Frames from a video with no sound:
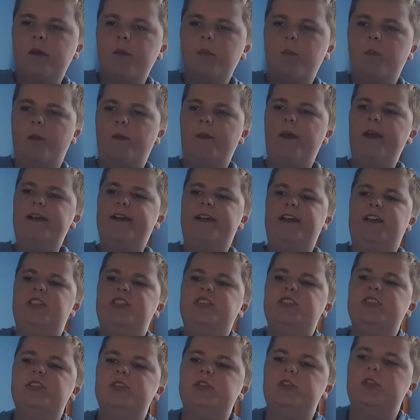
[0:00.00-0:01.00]
Well, in that
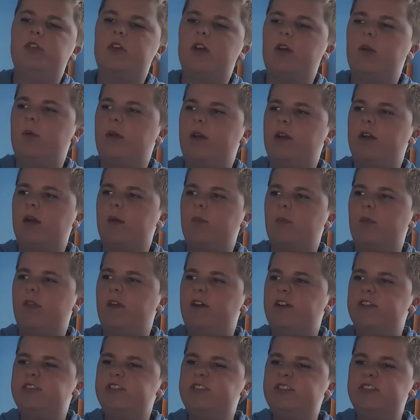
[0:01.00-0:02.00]
case, you're going to want to come with
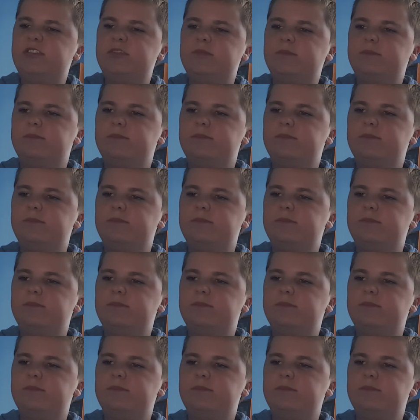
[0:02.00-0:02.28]
us.